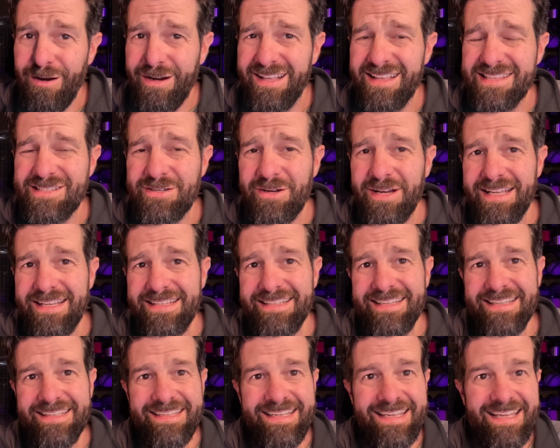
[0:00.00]
All right, let's go ahead
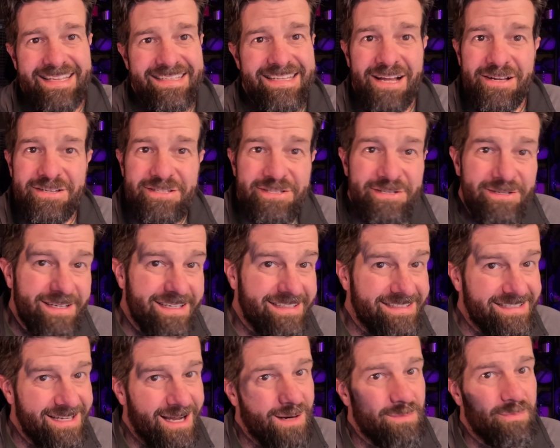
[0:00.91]
and get down to it
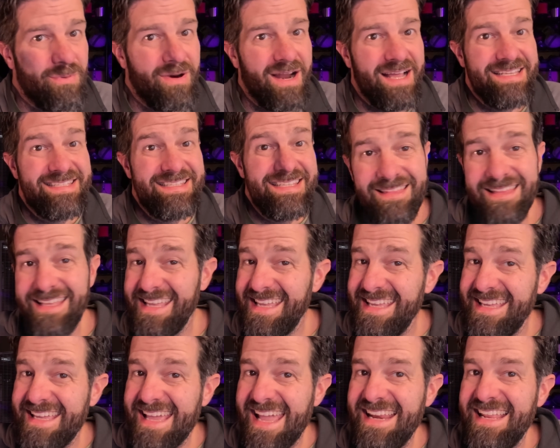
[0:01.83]
and talk price. The
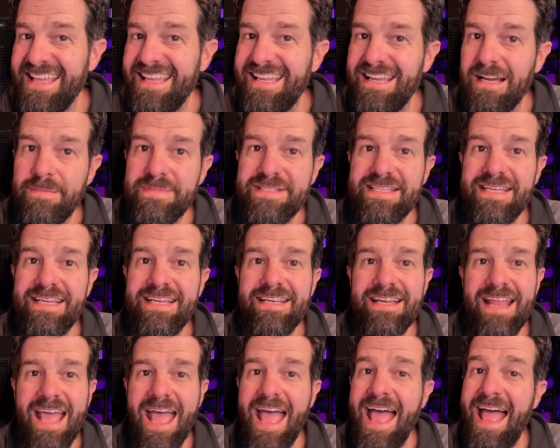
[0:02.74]
E80 comes
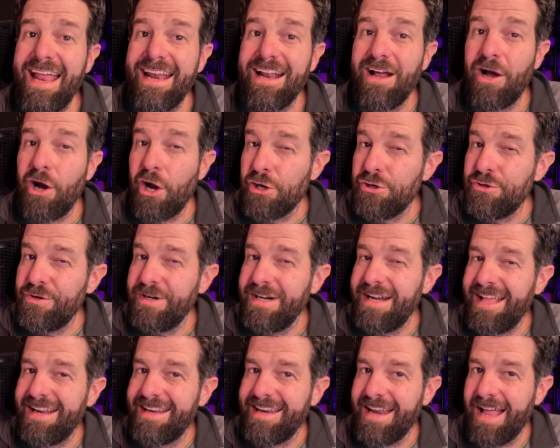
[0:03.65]
in at
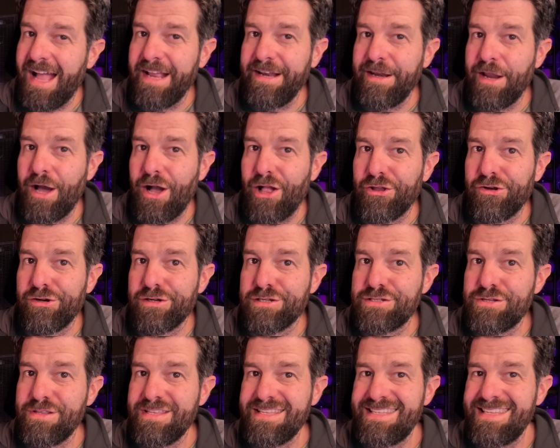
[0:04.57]
$109.
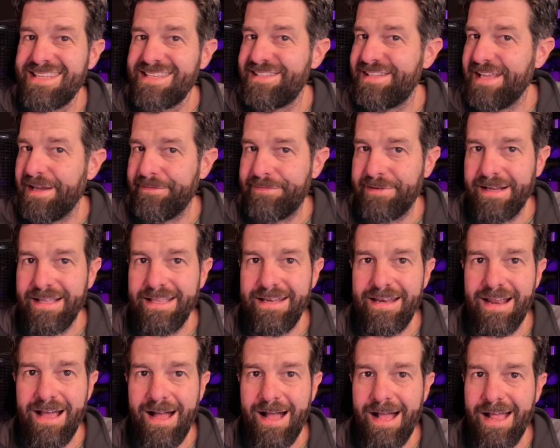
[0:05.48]
So this is definitely
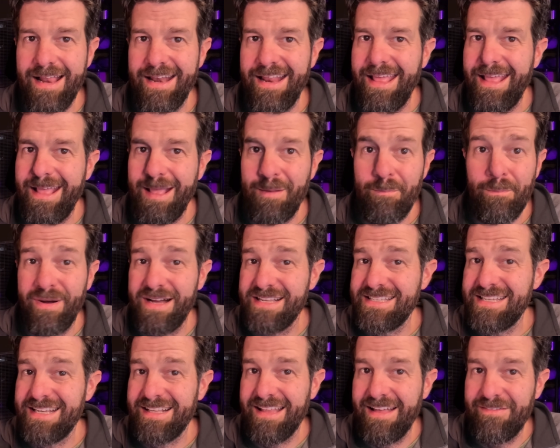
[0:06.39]
not a
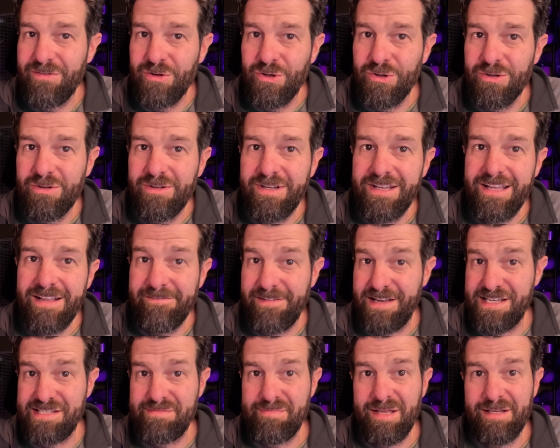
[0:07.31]
budget level
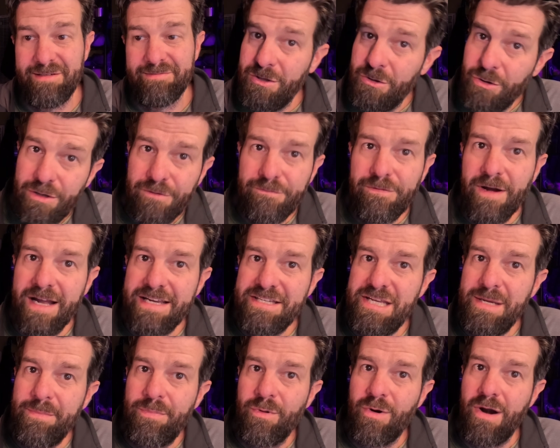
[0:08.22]
investment. You can find
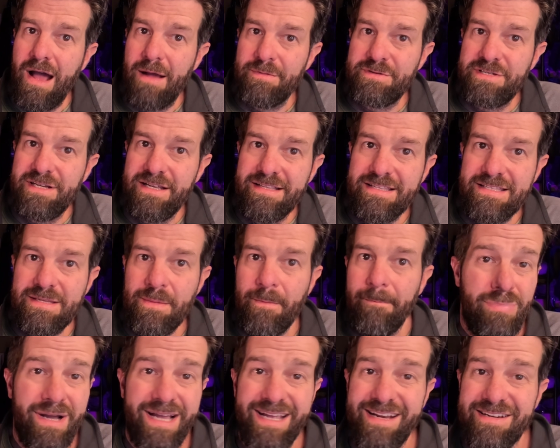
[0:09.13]
cheaper options,
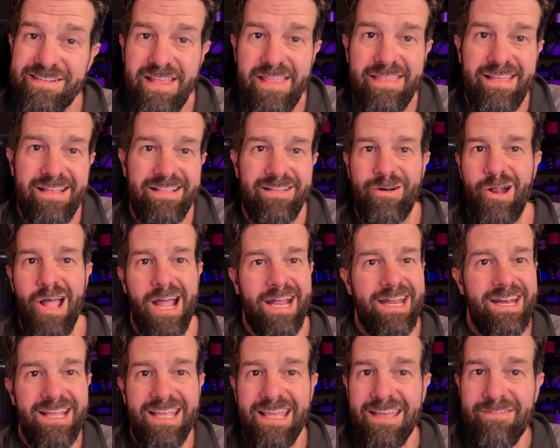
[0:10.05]
but here's the thing. They're not
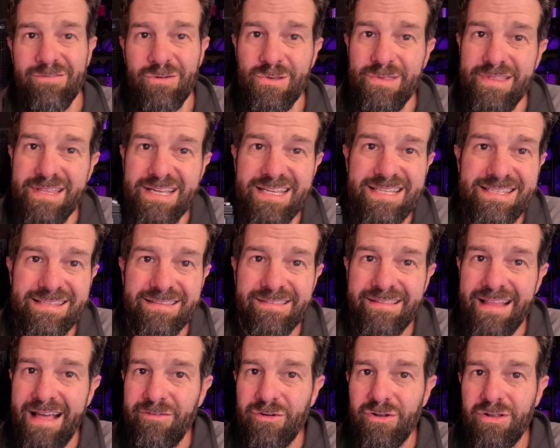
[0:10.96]
gonna give you this
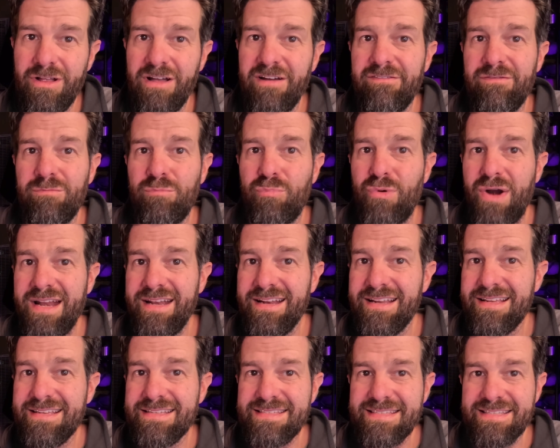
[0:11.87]
level of
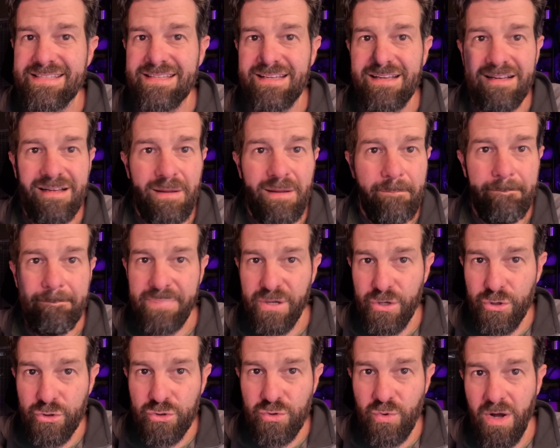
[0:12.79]
brightness,
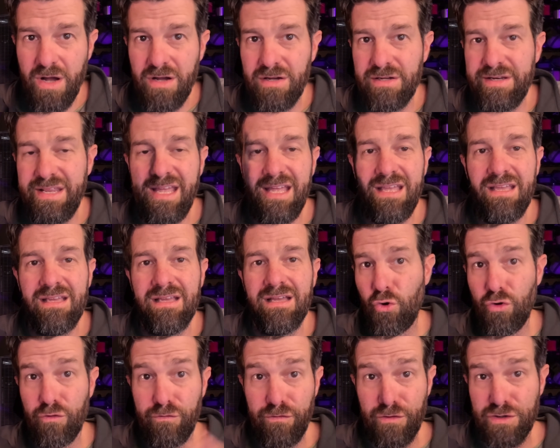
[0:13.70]
build quality,
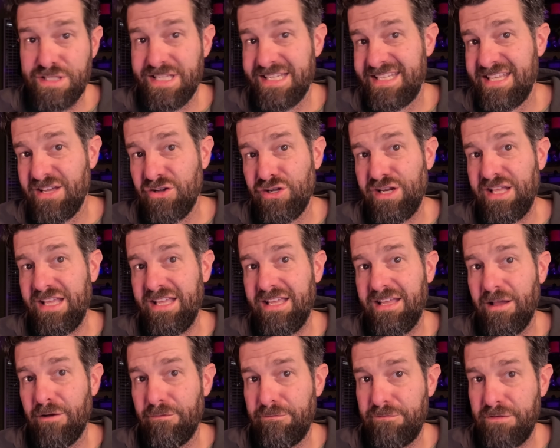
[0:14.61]
or
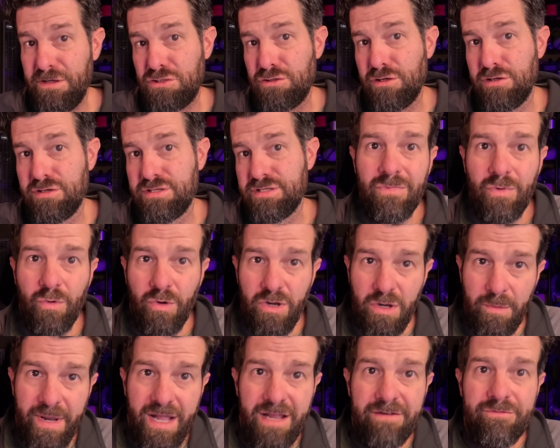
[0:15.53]
versatility of features.
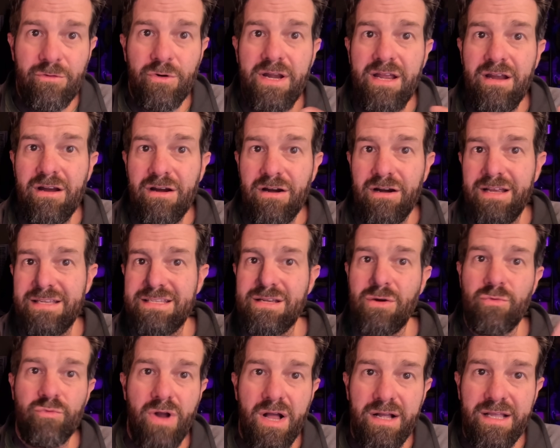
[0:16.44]
What you're paying for here is
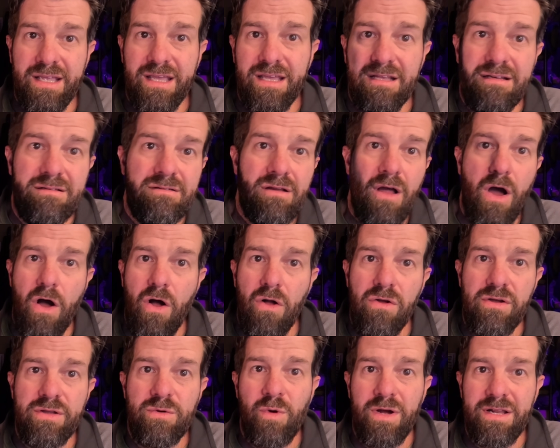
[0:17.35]
a rugged,
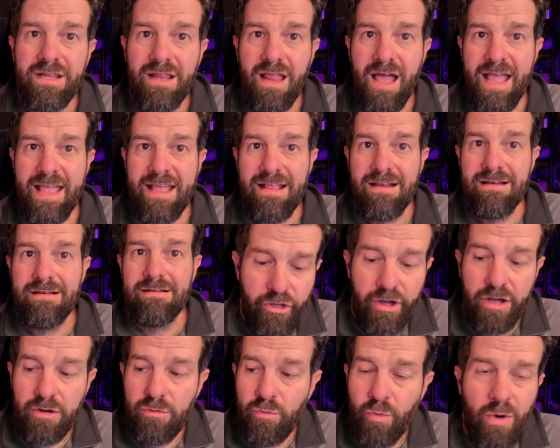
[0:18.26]
all-in-one light
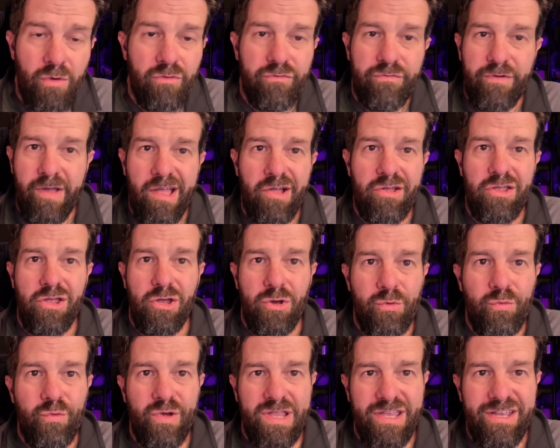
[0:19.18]
that won't fail
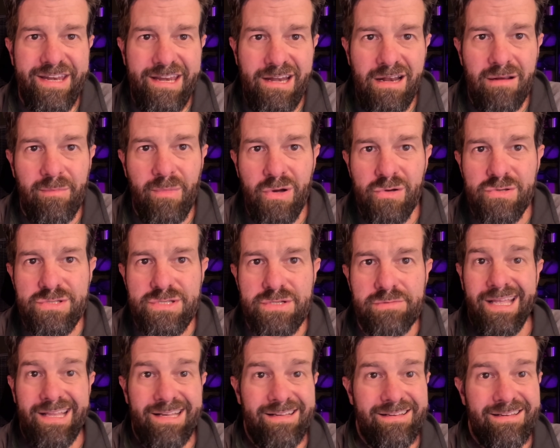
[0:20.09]
you when you need it most.
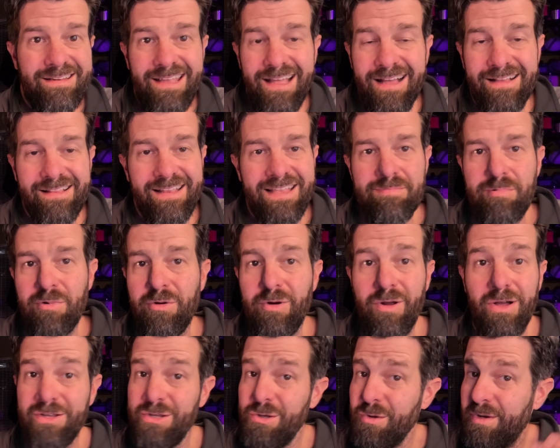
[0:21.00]
And yeah, let's be
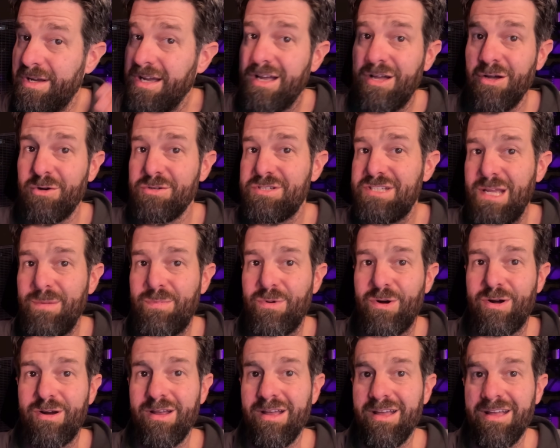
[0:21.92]
real, you could go cheaper.